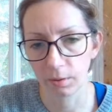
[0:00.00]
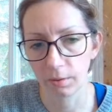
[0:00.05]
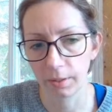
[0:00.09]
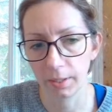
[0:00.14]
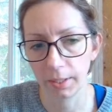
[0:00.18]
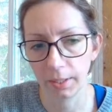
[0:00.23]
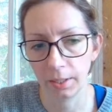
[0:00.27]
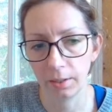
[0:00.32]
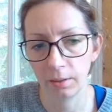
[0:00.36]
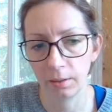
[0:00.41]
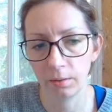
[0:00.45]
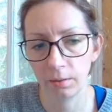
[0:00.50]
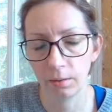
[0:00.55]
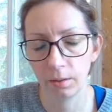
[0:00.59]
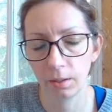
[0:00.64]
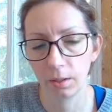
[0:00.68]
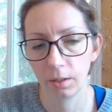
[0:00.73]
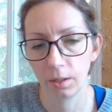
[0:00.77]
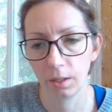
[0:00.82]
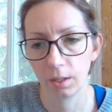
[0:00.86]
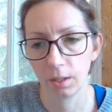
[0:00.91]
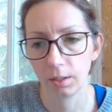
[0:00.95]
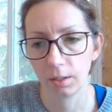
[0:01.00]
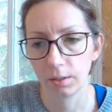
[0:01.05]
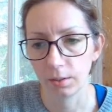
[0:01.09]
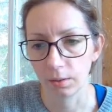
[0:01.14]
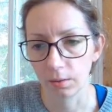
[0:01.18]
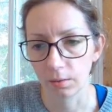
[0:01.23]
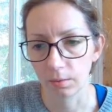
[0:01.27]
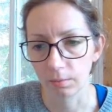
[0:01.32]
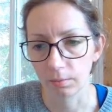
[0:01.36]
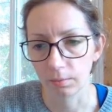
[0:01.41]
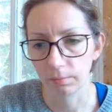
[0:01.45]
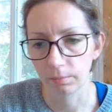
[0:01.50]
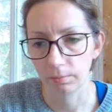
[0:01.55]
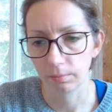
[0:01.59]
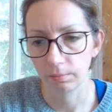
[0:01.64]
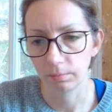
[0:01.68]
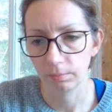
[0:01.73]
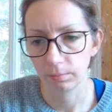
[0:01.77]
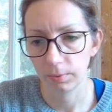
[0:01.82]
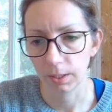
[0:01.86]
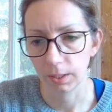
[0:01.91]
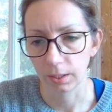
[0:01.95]
right now. So
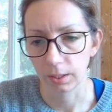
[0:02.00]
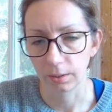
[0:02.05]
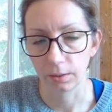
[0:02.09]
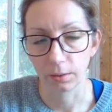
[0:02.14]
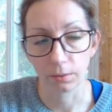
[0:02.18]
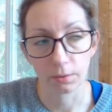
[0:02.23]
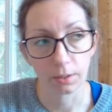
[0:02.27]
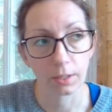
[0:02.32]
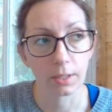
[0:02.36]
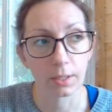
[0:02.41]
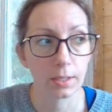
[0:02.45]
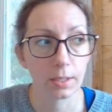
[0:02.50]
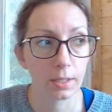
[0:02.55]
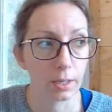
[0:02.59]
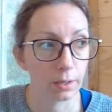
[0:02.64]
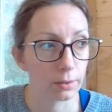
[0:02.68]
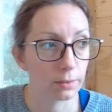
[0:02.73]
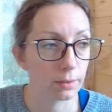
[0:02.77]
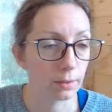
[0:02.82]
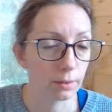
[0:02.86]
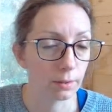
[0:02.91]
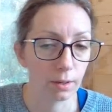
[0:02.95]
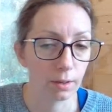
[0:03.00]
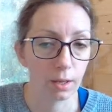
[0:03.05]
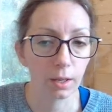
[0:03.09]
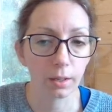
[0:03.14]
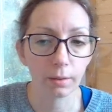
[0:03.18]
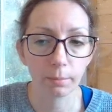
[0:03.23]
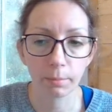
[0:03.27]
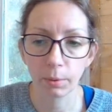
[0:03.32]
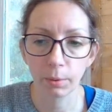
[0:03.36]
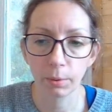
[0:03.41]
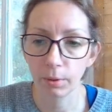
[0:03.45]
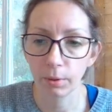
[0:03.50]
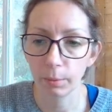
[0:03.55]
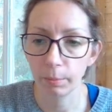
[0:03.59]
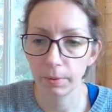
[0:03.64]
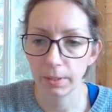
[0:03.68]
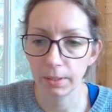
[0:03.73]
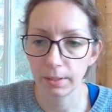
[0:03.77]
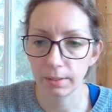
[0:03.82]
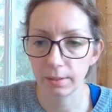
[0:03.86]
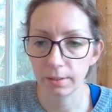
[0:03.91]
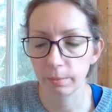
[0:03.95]
that usually stairs are not MIllwork
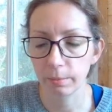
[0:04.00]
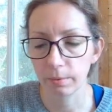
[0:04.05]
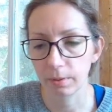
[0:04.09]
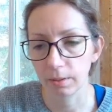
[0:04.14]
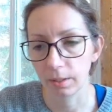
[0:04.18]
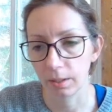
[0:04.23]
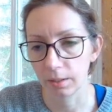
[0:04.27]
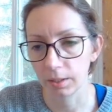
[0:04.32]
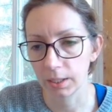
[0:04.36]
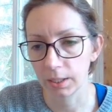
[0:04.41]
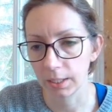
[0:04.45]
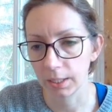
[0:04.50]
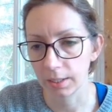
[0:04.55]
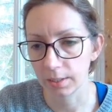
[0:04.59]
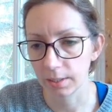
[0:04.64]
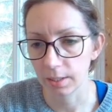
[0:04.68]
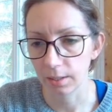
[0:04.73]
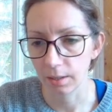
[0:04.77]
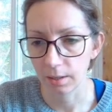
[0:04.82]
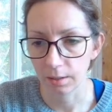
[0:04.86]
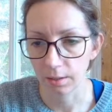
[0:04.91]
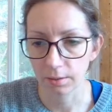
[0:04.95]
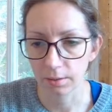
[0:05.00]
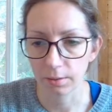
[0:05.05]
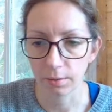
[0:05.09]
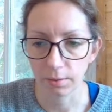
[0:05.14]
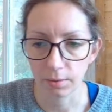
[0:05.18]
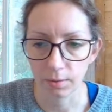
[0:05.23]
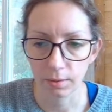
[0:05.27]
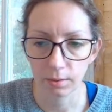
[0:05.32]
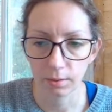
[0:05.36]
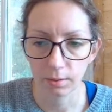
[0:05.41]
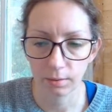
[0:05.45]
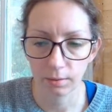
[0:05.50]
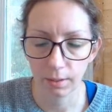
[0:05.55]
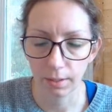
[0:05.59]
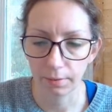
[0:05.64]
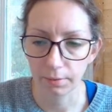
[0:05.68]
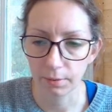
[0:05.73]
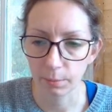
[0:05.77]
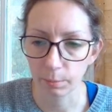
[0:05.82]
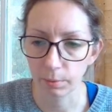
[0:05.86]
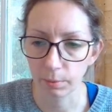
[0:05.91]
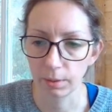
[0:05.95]
pieces, but in our case they are, so I just have
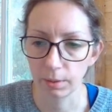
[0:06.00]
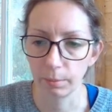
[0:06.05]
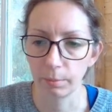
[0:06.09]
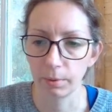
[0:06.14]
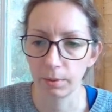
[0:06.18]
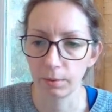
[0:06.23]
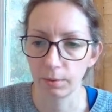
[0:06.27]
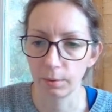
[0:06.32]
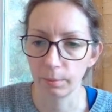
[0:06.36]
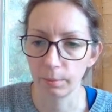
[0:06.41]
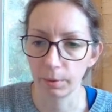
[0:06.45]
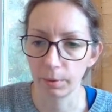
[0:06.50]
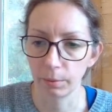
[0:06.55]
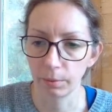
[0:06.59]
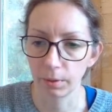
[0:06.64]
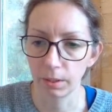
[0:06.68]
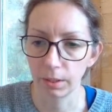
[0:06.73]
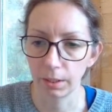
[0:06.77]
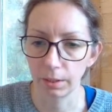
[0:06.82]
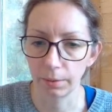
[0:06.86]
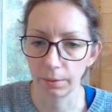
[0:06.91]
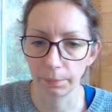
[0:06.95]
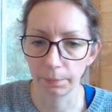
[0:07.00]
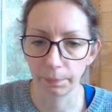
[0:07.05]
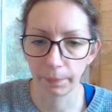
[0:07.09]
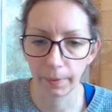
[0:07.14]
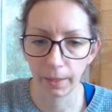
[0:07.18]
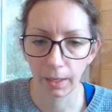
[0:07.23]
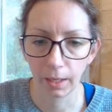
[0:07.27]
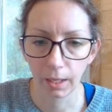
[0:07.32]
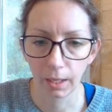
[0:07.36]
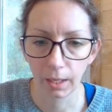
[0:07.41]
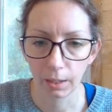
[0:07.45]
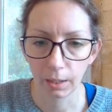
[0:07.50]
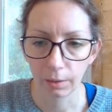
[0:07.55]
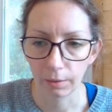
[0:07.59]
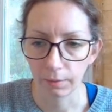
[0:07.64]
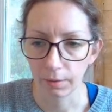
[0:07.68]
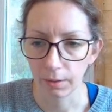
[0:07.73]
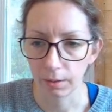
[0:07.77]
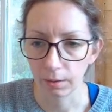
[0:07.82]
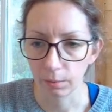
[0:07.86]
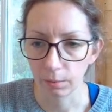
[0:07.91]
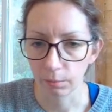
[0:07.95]
to put them under the MIllwork there. Okay, I've
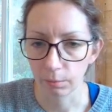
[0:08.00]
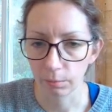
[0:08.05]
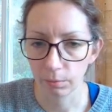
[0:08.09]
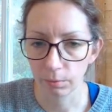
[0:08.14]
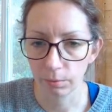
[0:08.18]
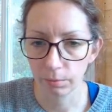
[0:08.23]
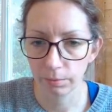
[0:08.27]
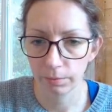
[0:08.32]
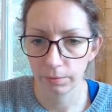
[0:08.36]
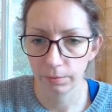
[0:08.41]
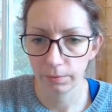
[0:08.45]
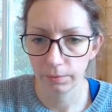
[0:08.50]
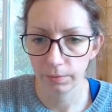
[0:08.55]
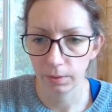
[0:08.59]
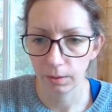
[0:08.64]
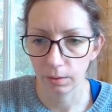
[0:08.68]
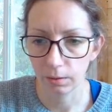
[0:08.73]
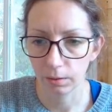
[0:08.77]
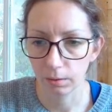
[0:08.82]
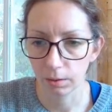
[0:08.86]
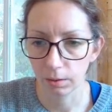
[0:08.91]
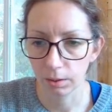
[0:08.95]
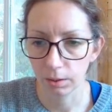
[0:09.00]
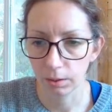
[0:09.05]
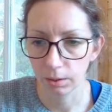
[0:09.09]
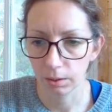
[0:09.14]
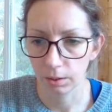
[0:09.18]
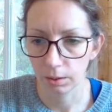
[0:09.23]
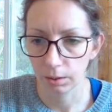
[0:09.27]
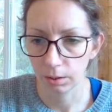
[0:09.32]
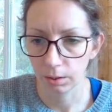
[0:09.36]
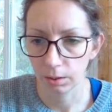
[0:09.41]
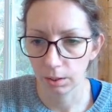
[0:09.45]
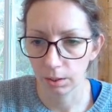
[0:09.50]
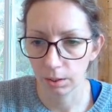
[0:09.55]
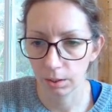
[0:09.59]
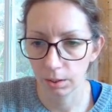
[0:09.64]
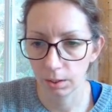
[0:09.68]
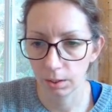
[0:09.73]
got the roof, all good.